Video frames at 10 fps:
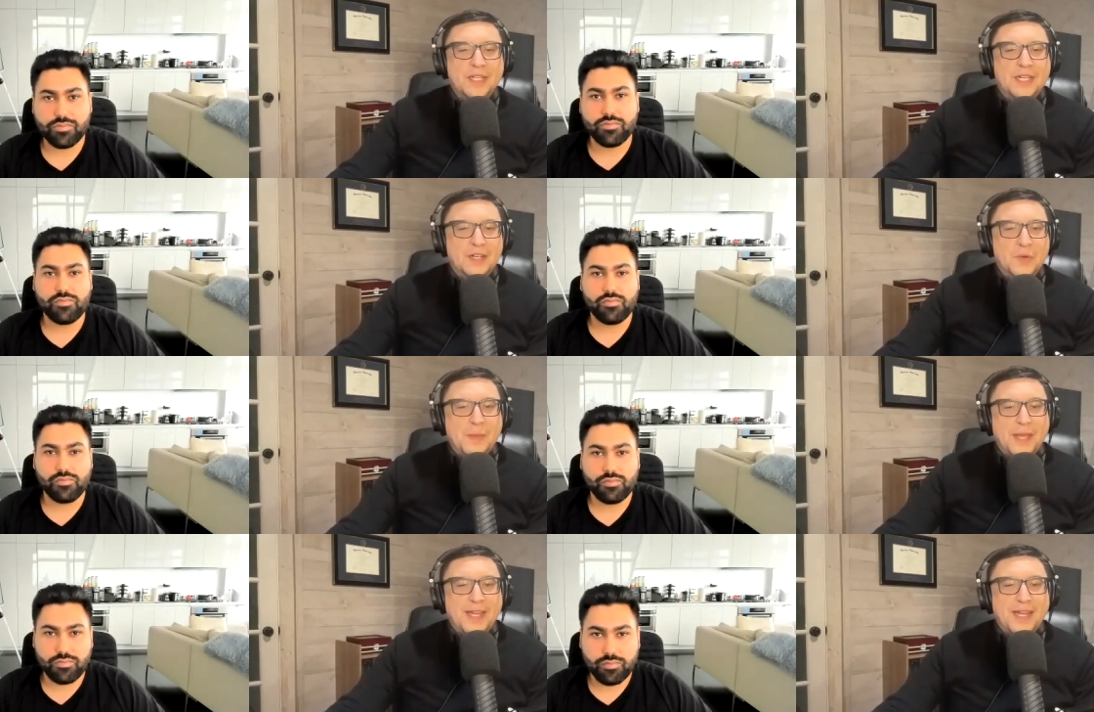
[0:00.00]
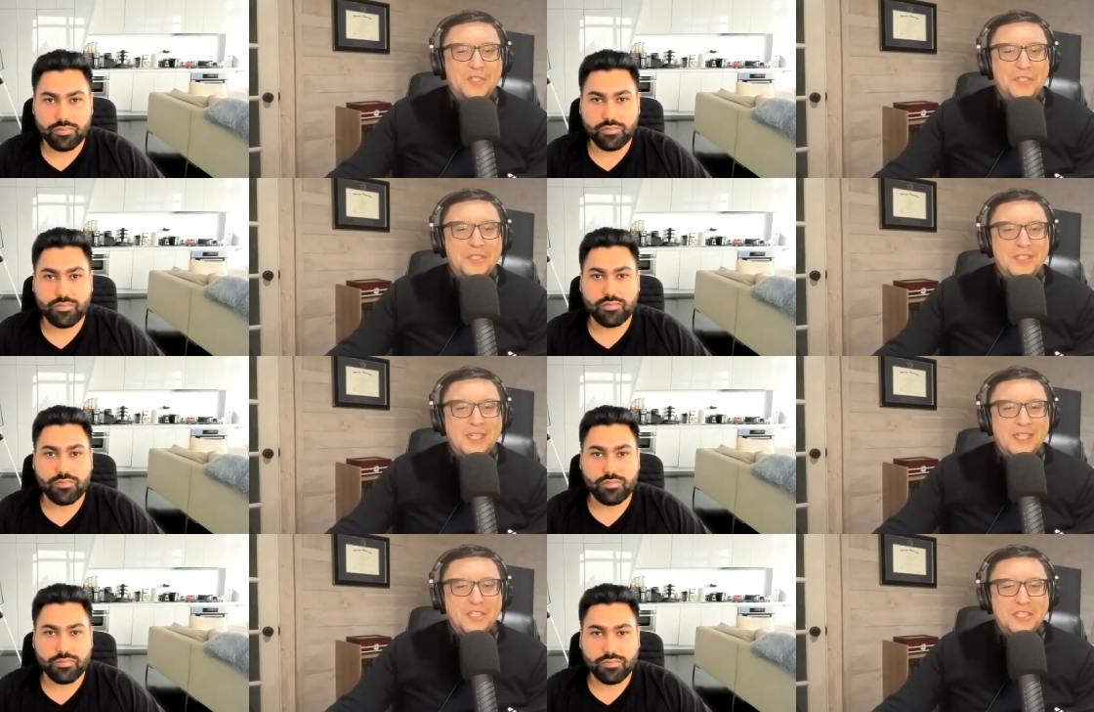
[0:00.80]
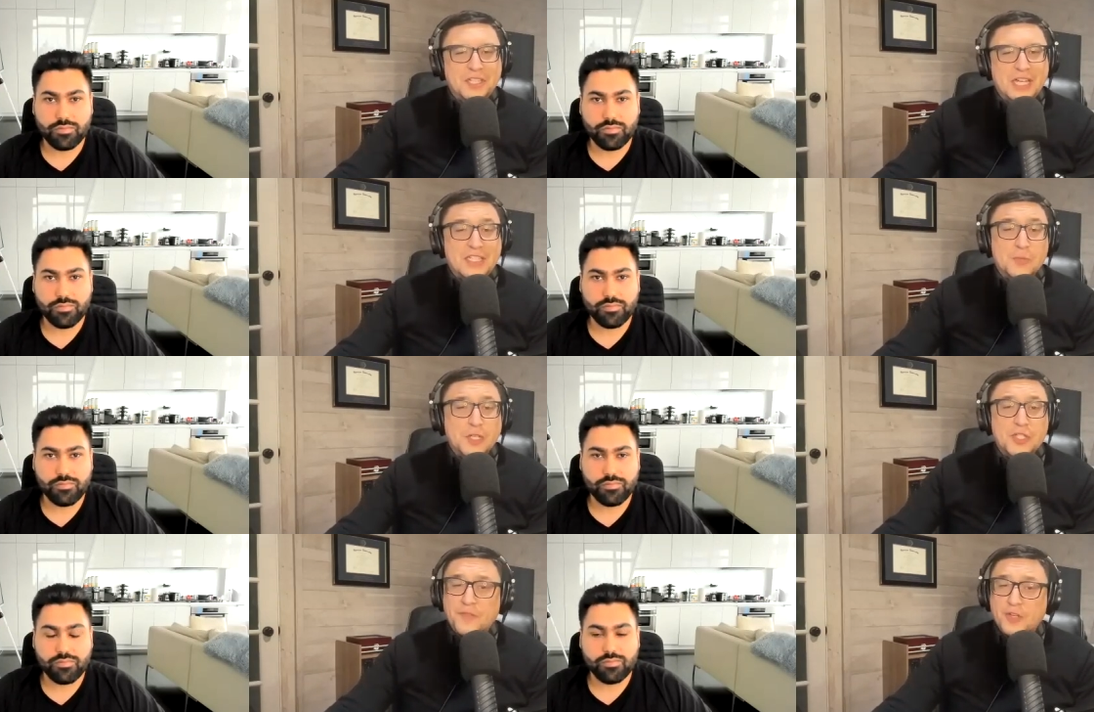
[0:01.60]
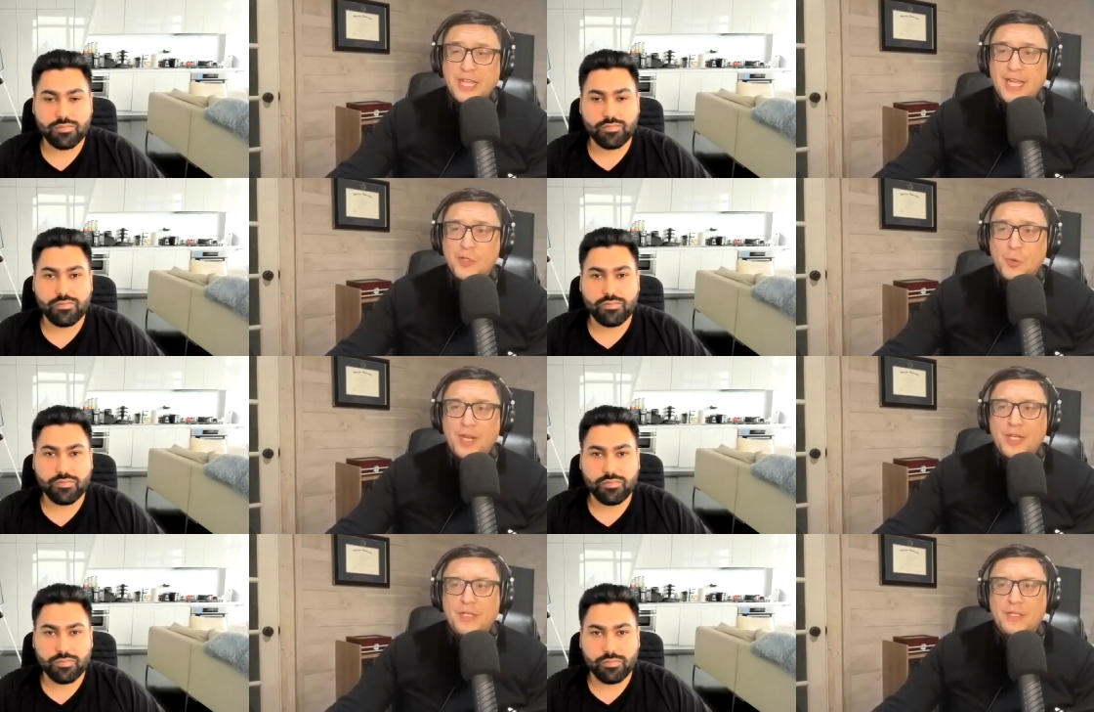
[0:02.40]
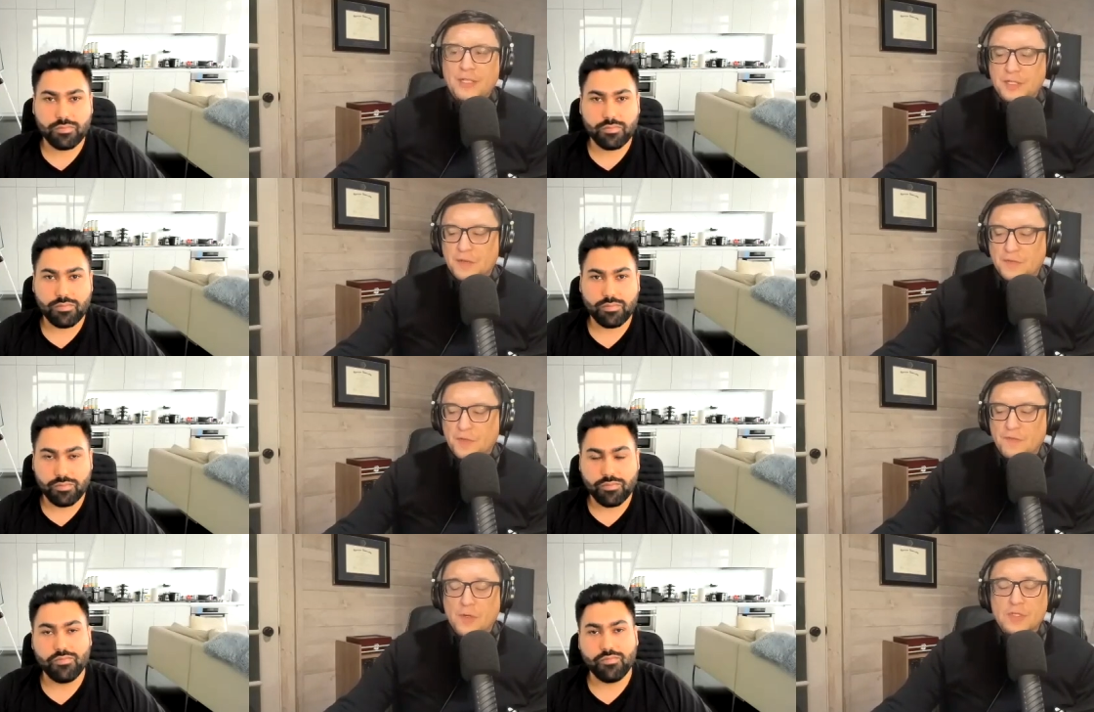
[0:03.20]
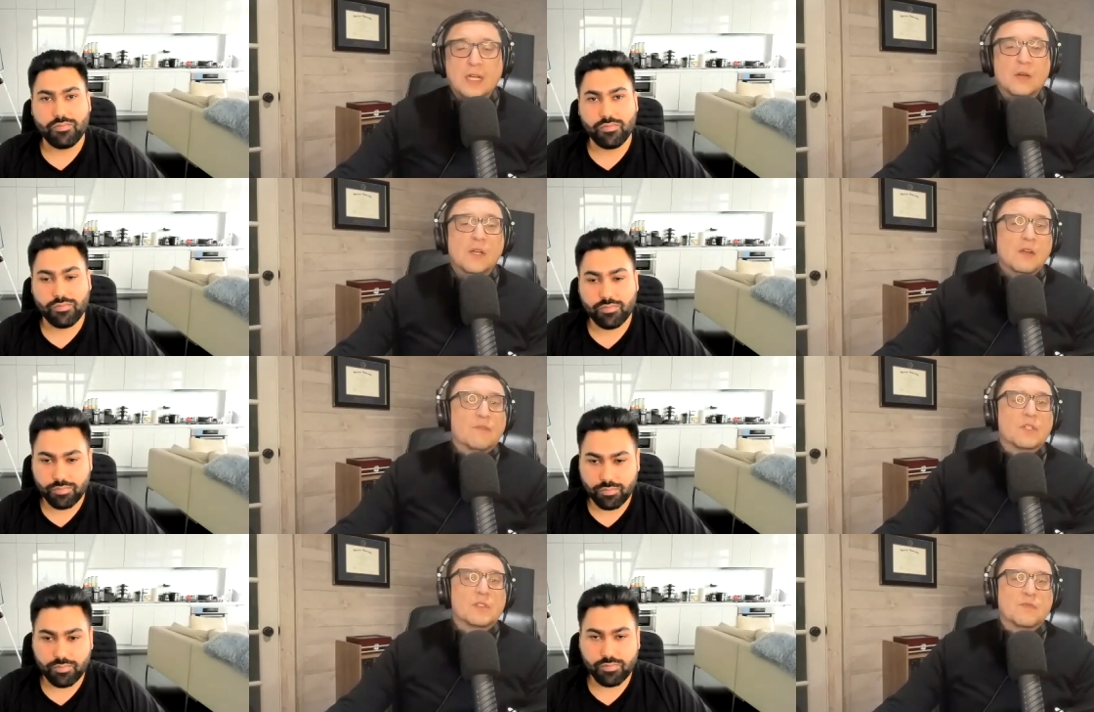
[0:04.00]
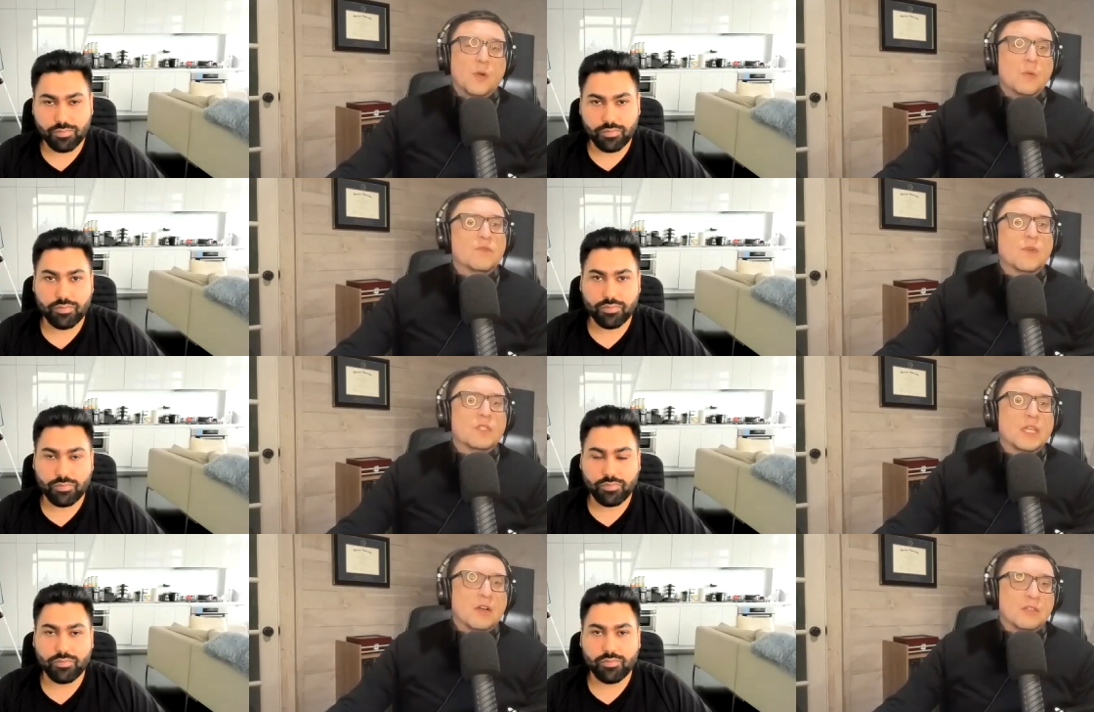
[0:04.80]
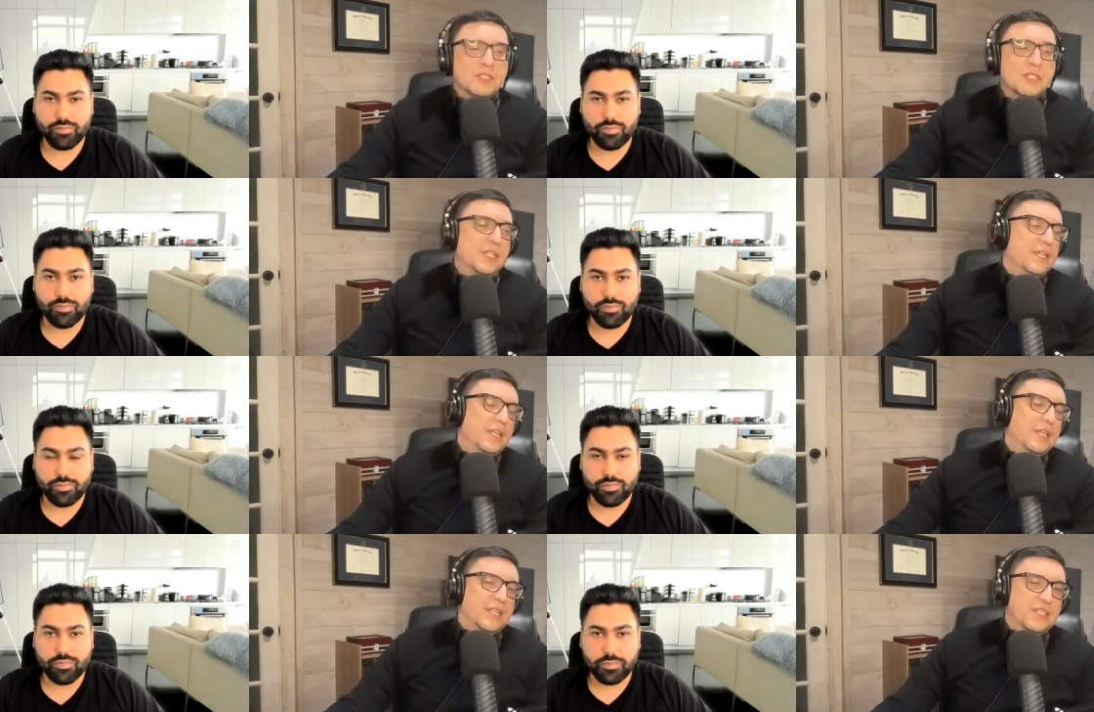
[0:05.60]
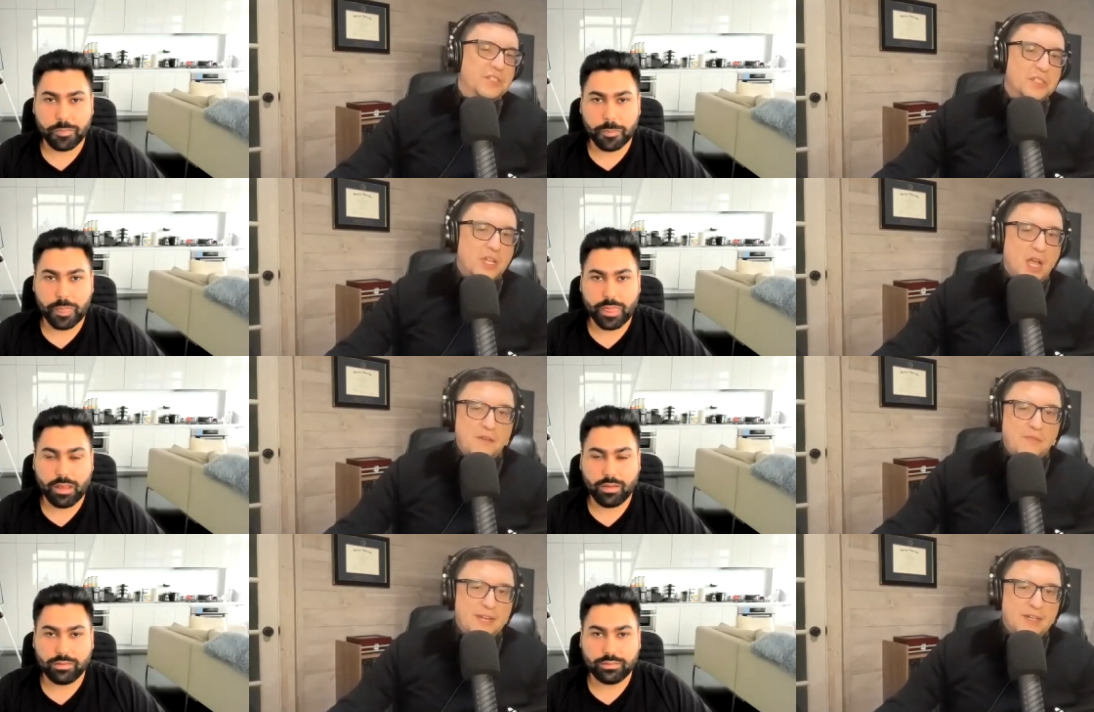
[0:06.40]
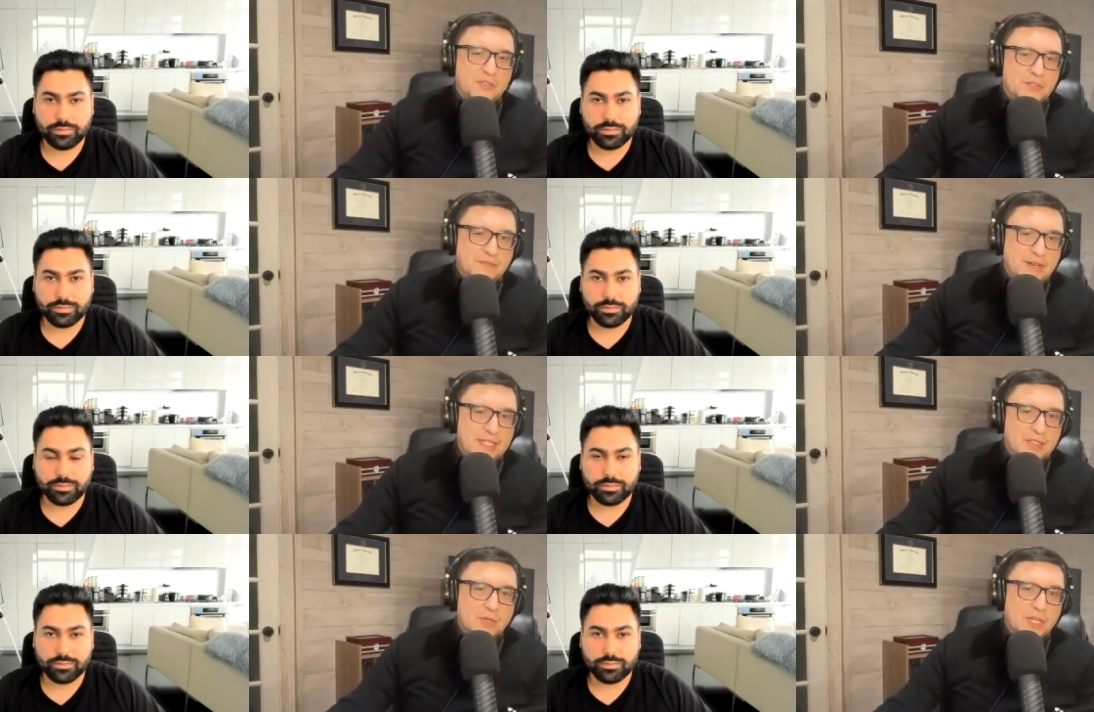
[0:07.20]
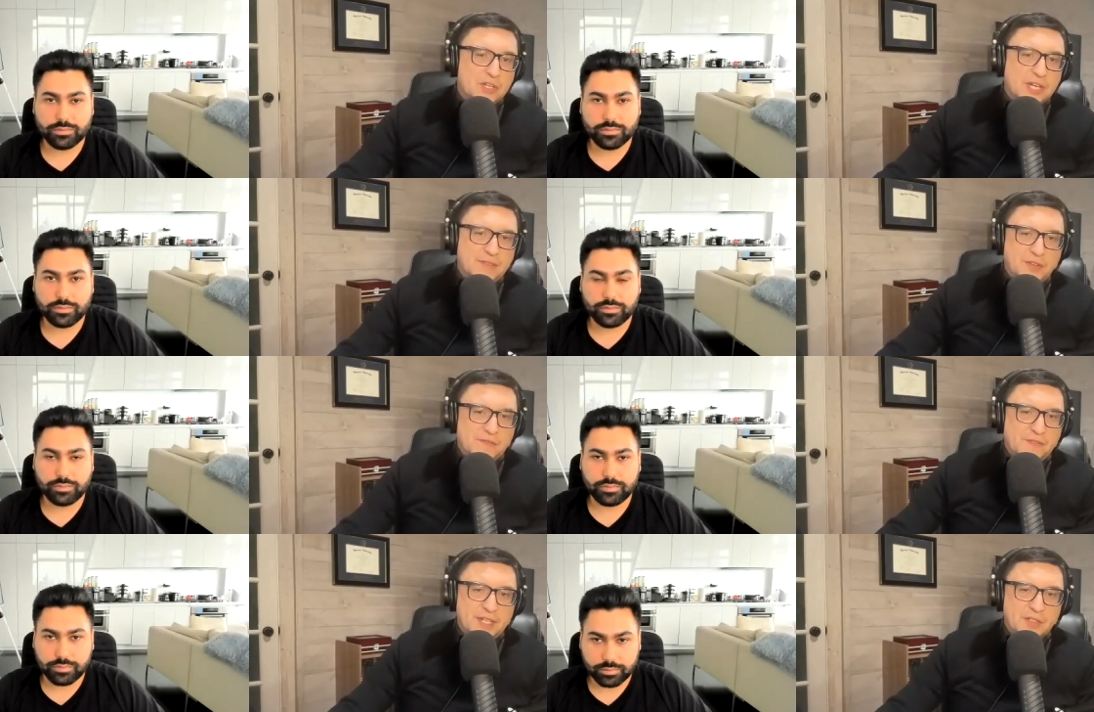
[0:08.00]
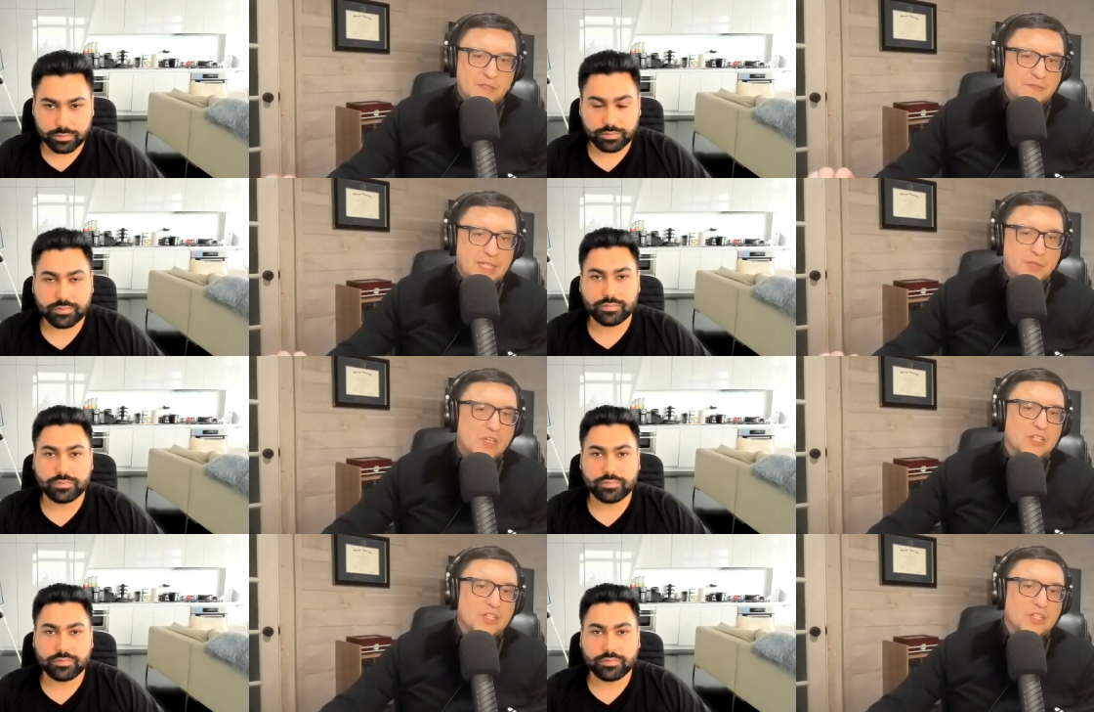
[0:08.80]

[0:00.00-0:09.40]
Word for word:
Speaker 1: oh man, I just lost. Especially if you're day trading, you know, for the folks. Now, first and foremost, folks that are listening, this is not financial advice. We're not trying to give you any financial advice.